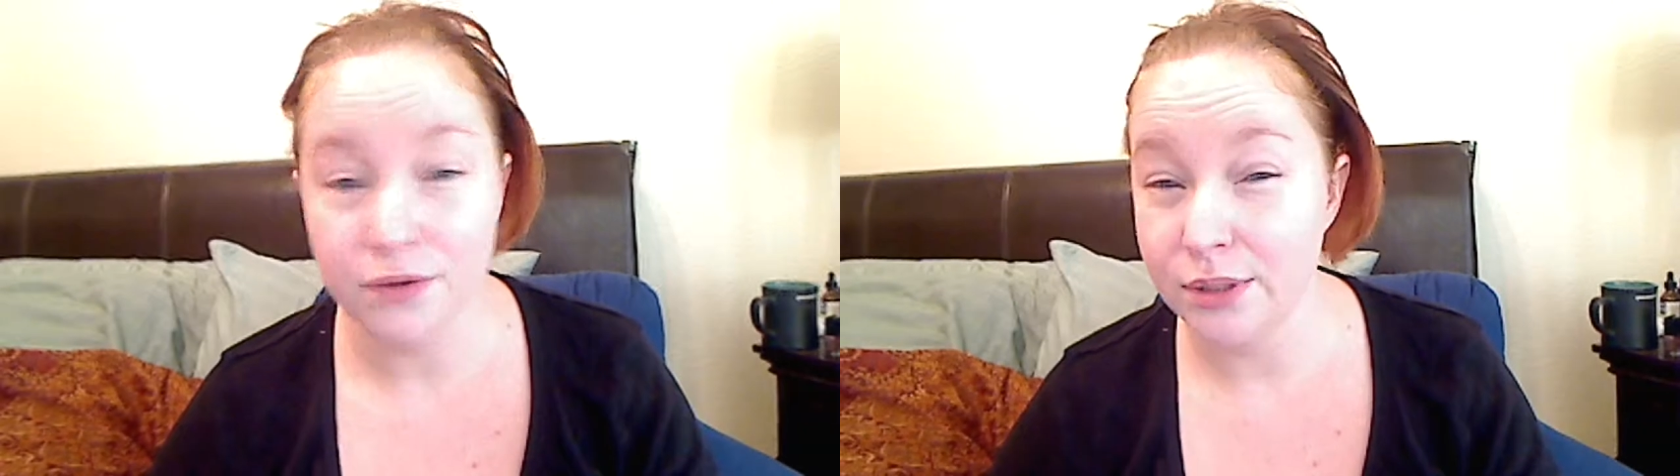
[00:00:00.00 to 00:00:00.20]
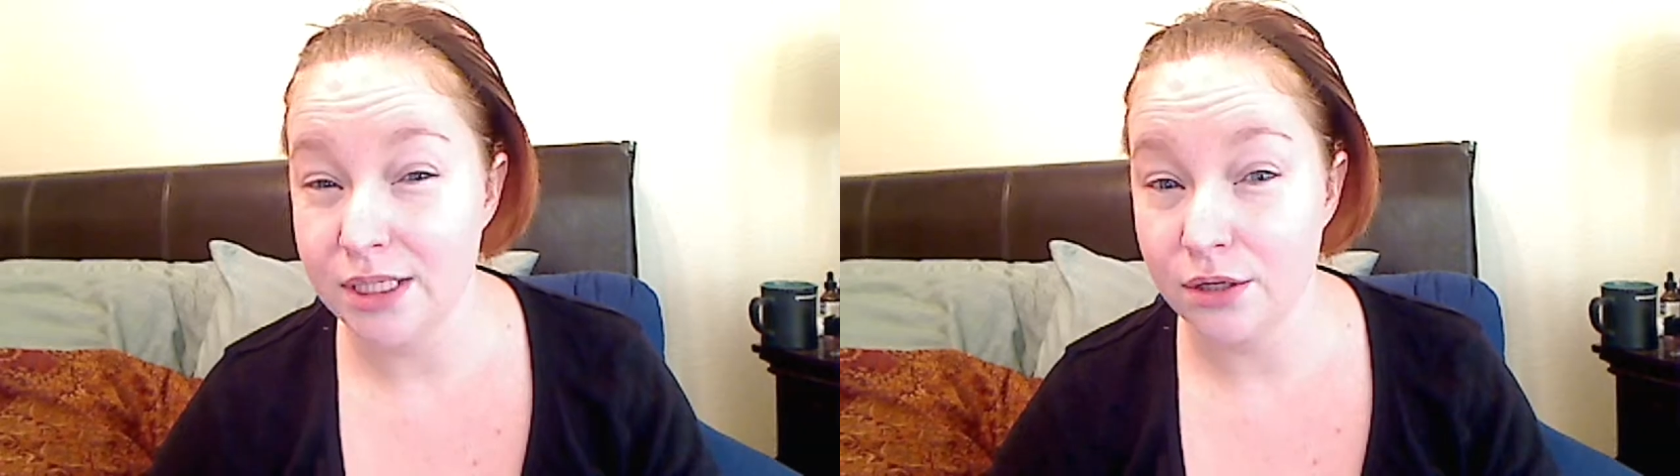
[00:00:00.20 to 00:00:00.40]

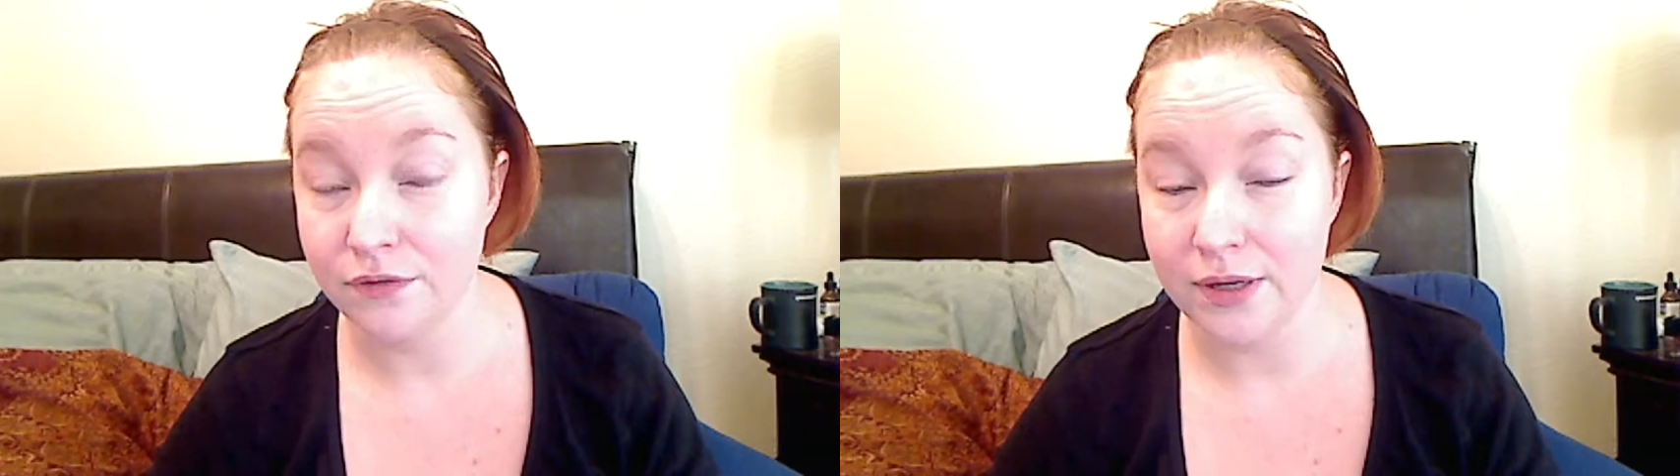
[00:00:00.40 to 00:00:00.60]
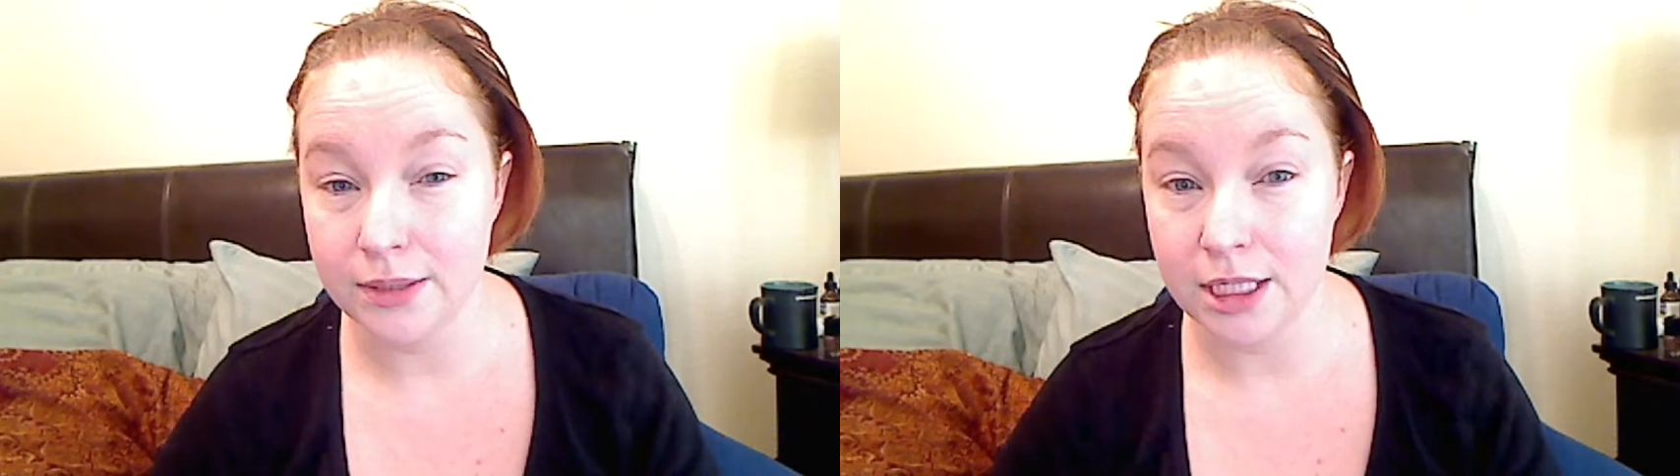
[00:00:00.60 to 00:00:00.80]
using your
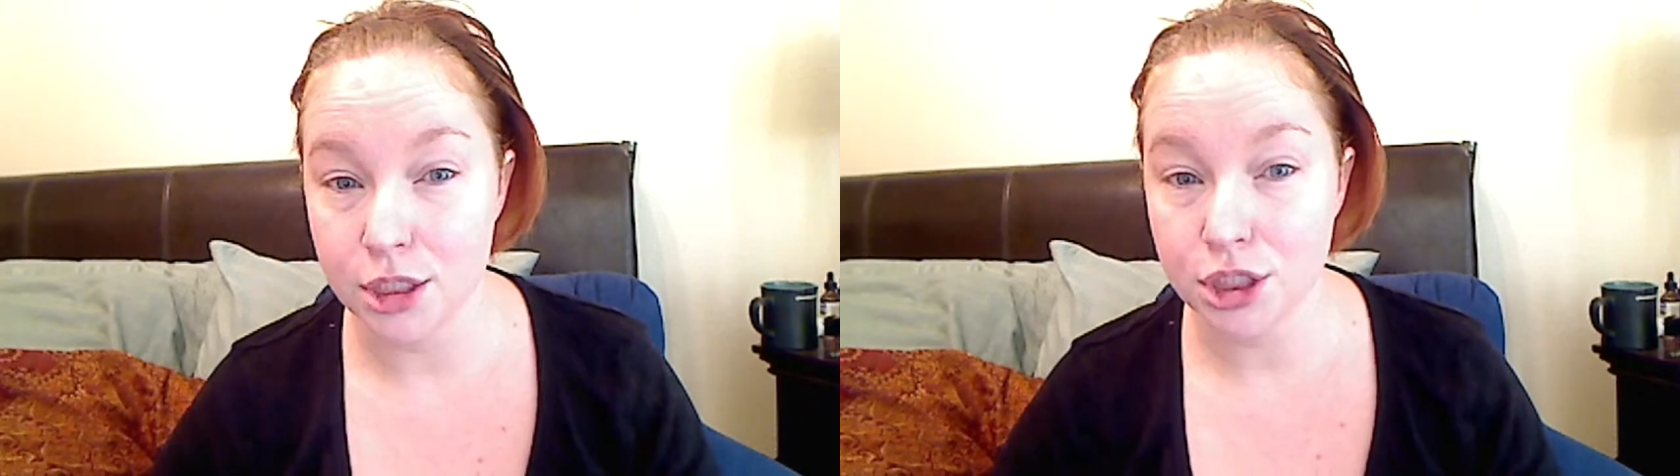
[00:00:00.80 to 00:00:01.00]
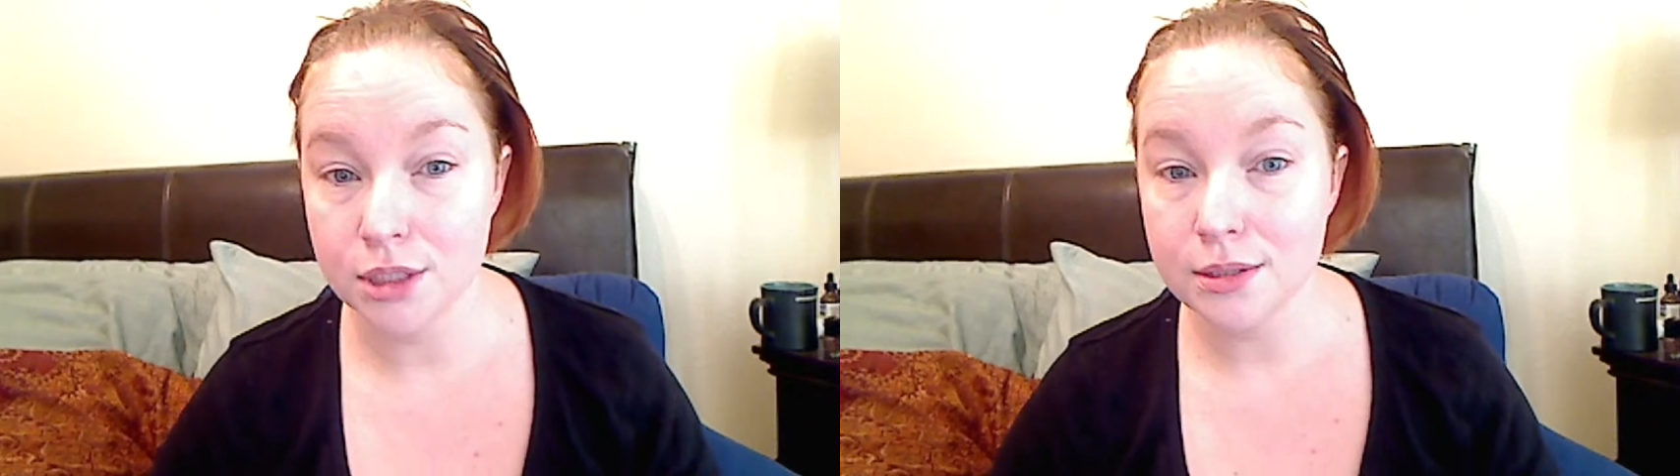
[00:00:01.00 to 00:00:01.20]

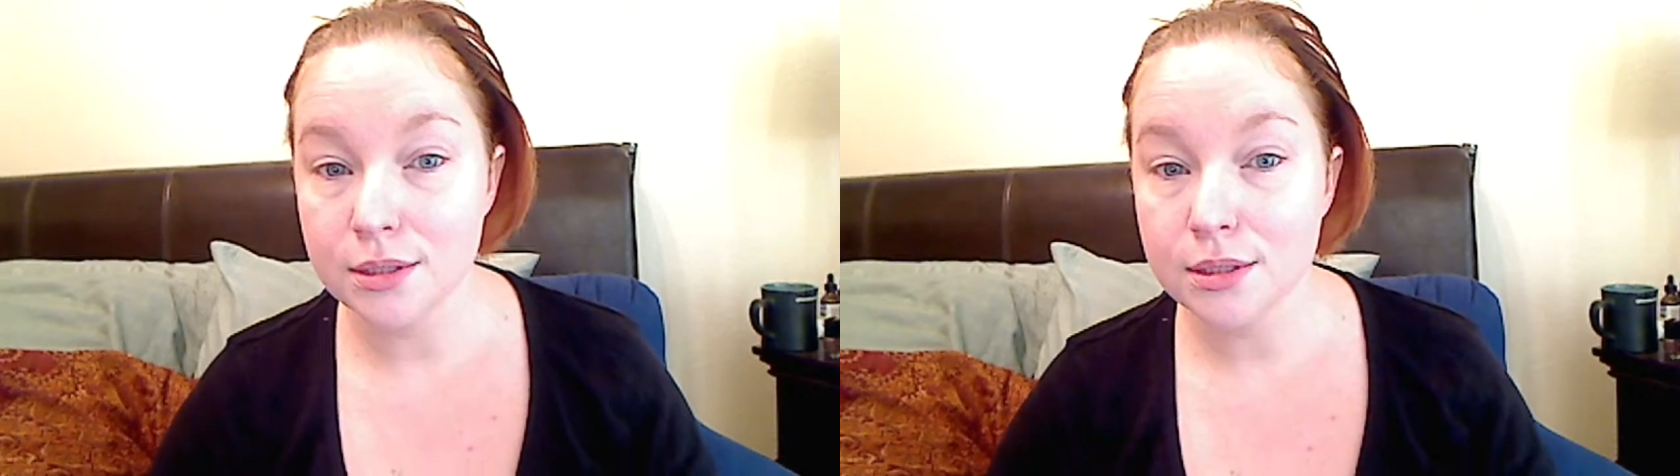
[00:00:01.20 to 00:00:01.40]
foundation.